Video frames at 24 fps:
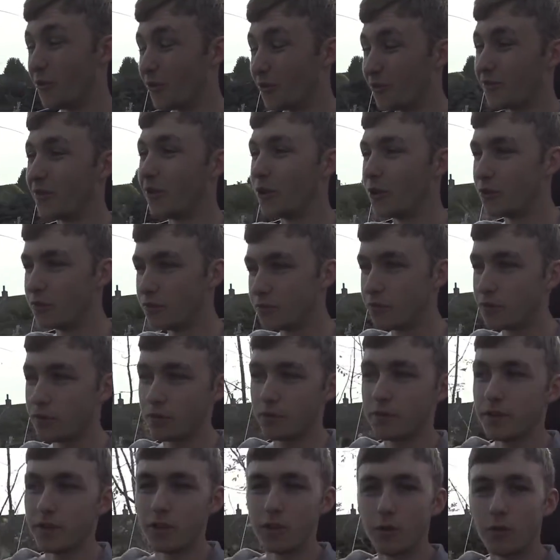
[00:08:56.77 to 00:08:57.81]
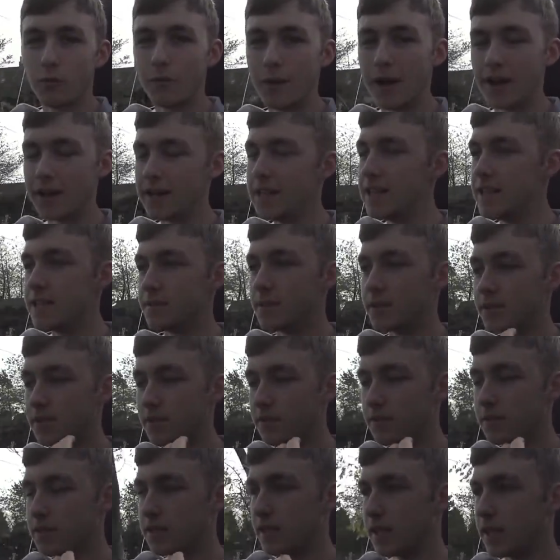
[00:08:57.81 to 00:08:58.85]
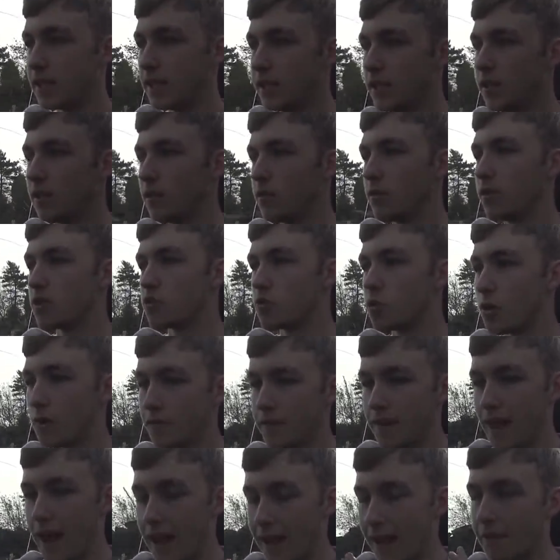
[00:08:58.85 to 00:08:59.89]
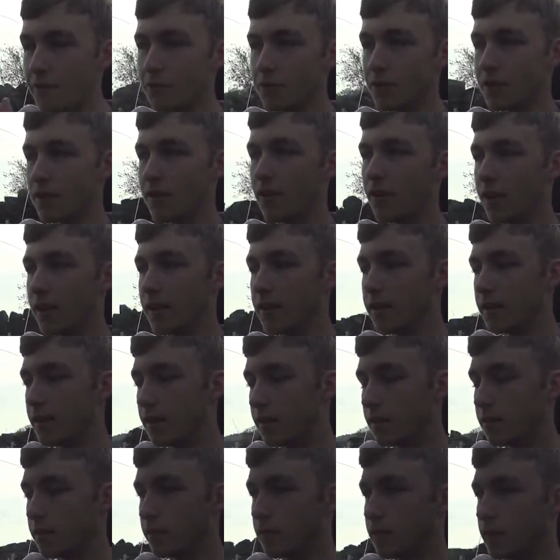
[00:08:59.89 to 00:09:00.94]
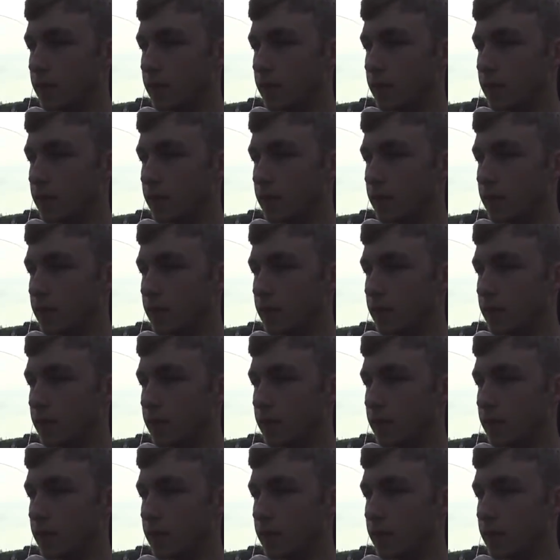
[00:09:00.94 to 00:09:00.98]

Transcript: fulfill all my needs, because obviously with the Swift it had everything on it, you know.